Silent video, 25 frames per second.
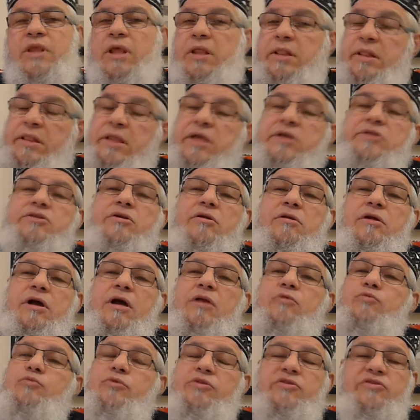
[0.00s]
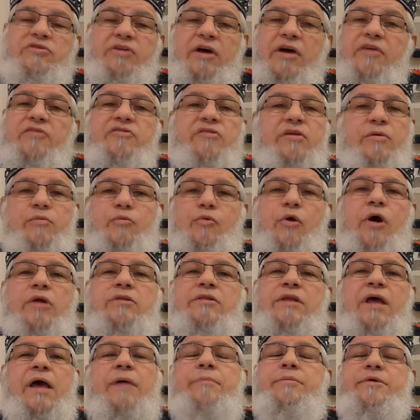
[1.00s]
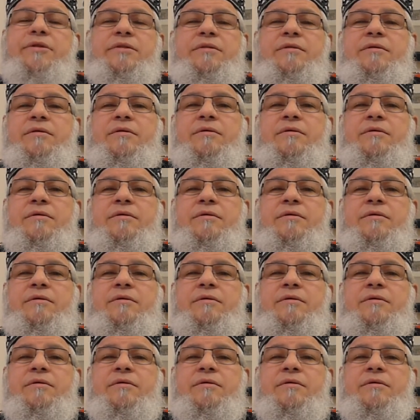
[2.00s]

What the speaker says: Later on, when they asked him what happened,